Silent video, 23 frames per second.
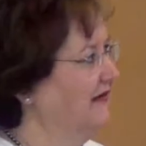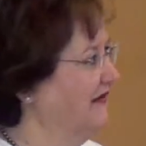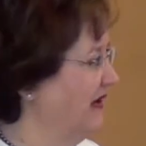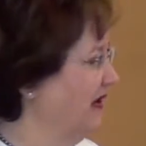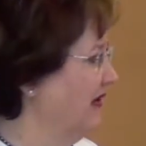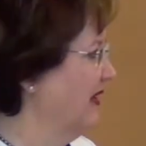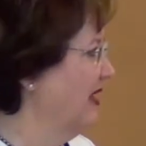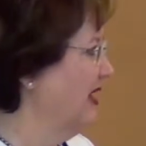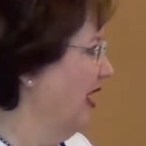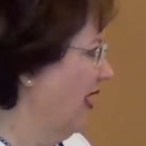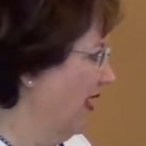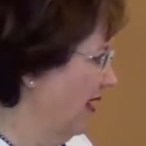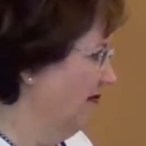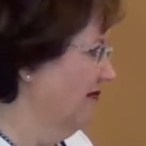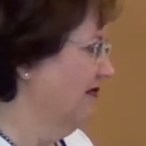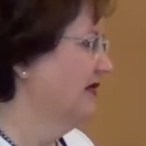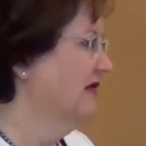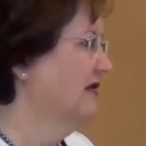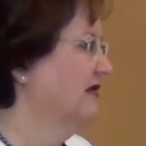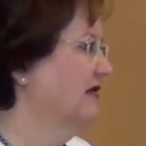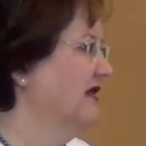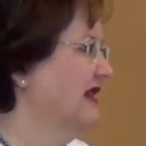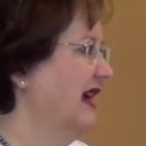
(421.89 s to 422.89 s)
I'm very
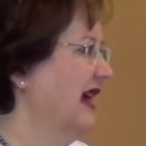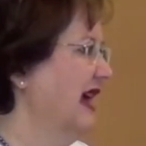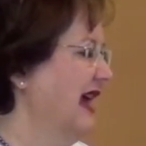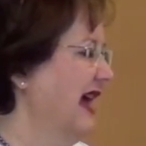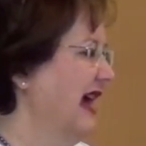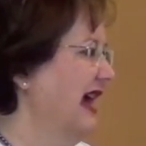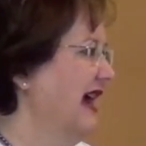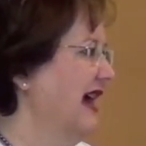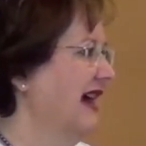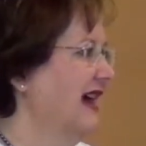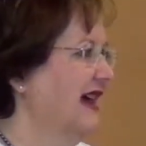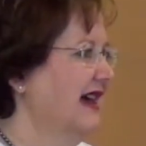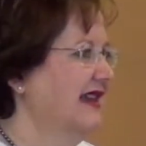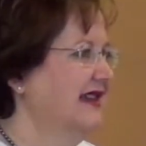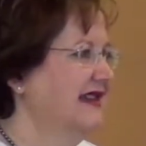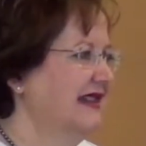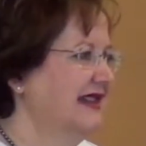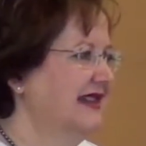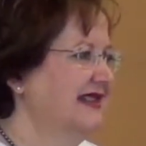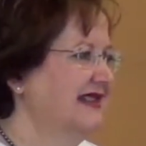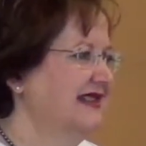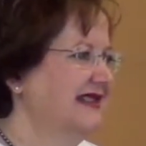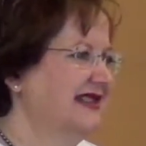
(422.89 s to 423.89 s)
humbled,
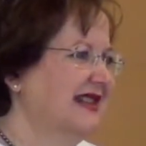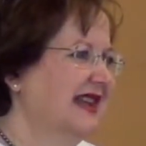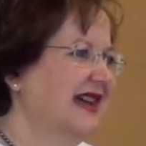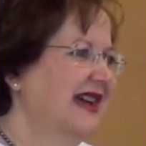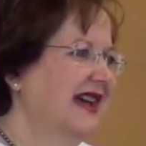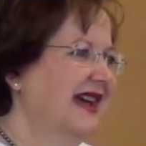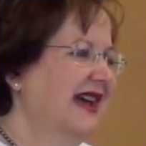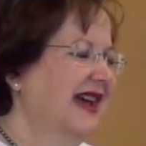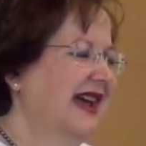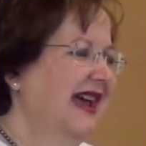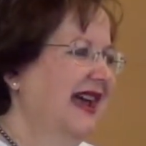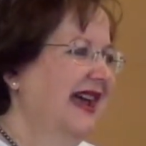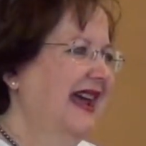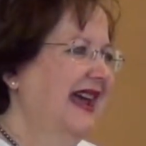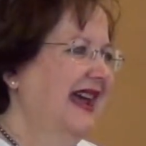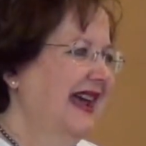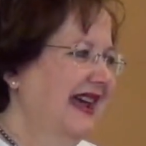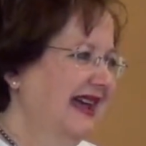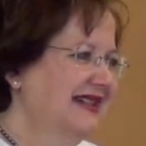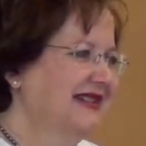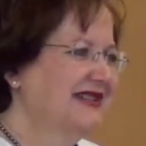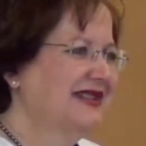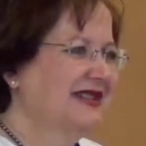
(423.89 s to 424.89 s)
and it's
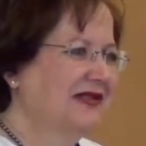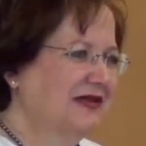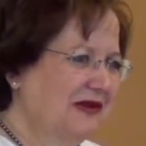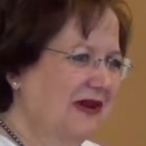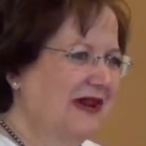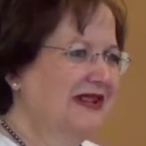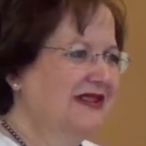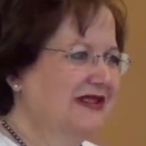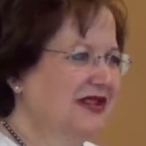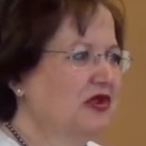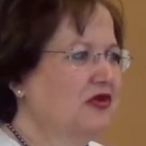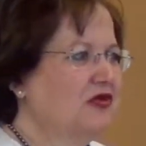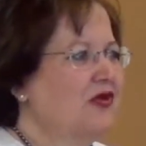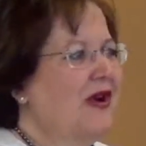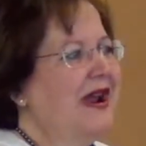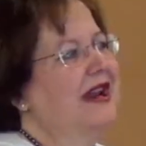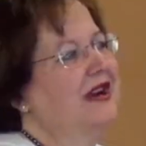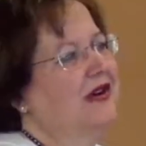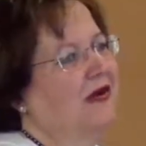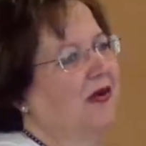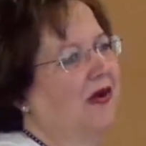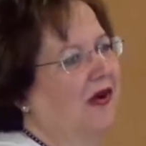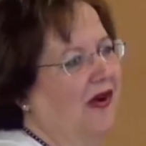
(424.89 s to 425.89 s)
a
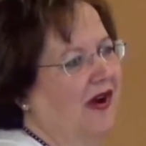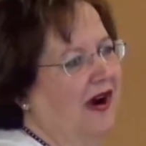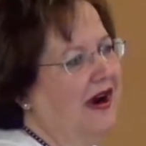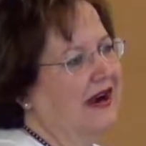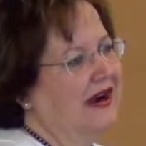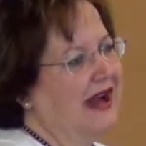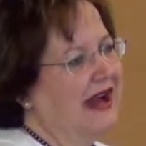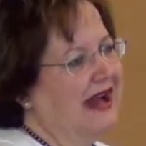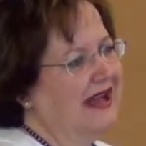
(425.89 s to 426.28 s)
great award.